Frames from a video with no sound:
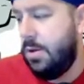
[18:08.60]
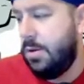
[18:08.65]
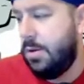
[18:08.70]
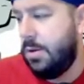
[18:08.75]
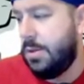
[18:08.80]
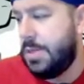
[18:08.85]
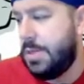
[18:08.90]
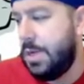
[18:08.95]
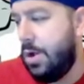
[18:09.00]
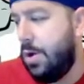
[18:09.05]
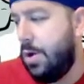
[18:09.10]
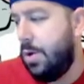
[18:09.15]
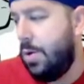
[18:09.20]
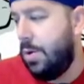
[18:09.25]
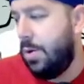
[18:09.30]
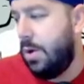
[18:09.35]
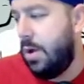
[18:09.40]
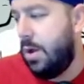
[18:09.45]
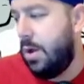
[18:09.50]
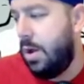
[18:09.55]

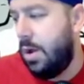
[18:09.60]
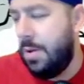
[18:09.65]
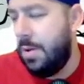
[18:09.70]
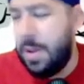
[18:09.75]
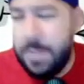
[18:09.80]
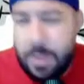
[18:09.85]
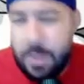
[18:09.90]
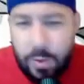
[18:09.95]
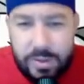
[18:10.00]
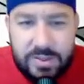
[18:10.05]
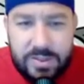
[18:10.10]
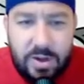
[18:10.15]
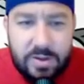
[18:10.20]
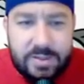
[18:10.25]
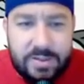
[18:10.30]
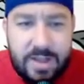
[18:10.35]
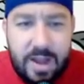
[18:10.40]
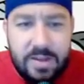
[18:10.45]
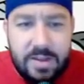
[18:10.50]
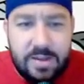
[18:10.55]
So, we saw
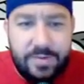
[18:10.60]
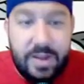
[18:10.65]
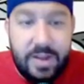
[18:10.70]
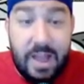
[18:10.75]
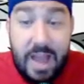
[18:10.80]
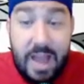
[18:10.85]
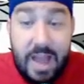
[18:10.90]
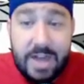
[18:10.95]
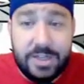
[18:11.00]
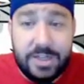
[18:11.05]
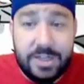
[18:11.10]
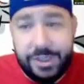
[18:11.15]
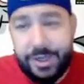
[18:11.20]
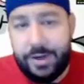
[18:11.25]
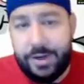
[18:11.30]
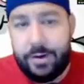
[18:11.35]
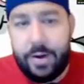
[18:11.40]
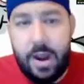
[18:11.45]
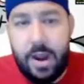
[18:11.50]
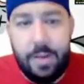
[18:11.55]
signs of it last
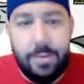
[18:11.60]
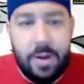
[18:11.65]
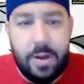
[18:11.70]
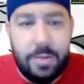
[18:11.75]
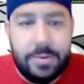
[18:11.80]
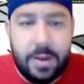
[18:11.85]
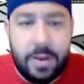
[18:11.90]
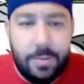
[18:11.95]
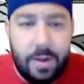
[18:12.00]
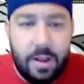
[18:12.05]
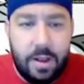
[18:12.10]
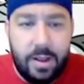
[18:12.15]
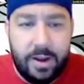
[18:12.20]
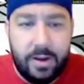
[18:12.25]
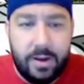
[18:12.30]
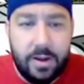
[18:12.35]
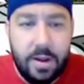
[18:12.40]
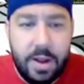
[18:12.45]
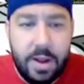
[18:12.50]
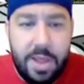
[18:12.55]
year, right? But I'm talking about
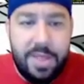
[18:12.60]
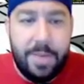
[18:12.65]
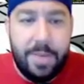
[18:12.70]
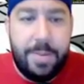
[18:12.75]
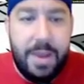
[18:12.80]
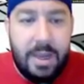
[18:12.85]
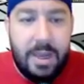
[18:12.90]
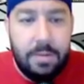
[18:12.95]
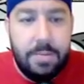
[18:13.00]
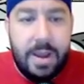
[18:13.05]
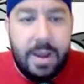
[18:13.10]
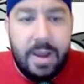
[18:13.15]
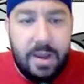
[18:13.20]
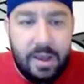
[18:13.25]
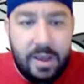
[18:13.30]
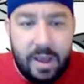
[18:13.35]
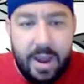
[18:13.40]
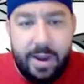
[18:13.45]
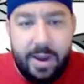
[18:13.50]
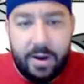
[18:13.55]
like the Peyton
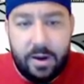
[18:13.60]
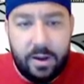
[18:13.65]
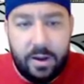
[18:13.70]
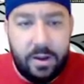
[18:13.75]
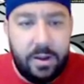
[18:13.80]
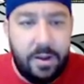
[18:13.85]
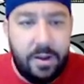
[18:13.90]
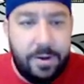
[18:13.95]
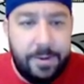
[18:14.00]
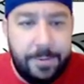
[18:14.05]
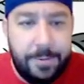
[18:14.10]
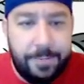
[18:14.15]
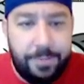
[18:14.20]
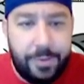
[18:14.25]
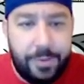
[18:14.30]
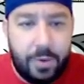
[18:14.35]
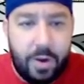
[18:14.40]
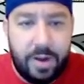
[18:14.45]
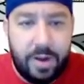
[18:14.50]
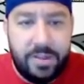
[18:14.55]
Manning era,
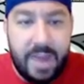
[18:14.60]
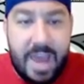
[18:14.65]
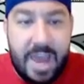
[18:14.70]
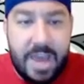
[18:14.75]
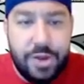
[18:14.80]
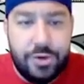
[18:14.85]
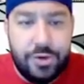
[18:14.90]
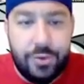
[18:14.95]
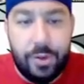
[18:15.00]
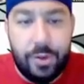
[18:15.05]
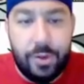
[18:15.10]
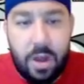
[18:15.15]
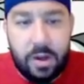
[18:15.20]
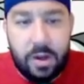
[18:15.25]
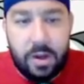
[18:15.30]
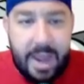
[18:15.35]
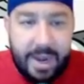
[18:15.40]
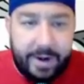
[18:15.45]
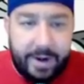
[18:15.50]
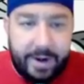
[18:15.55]
right? The Andrew
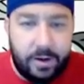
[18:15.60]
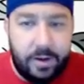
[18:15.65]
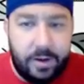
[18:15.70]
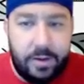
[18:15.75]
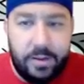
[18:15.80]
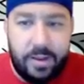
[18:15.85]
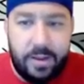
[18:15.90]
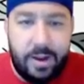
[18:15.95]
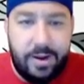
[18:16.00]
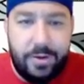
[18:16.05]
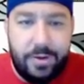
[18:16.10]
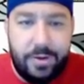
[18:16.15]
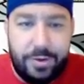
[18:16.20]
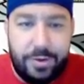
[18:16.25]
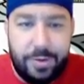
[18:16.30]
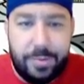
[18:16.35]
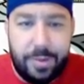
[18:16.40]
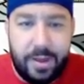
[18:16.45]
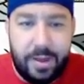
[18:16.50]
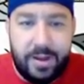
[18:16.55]
Luck era. They didn't
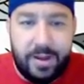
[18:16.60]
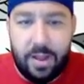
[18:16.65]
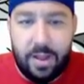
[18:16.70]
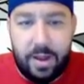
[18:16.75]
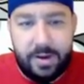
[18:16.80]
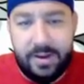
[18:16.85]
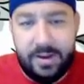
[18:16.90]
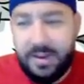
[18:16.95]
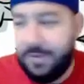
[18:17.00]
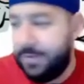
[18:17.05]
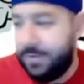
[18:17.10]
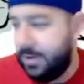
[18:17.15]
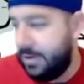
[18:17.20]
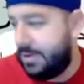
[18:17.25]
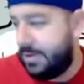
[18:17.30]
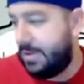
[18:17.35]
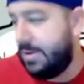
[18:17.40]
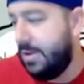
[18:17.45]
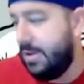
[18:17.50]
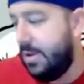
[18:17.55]
really play a lot of
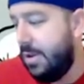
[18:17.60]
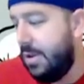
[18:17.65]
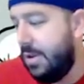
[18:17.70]
defense.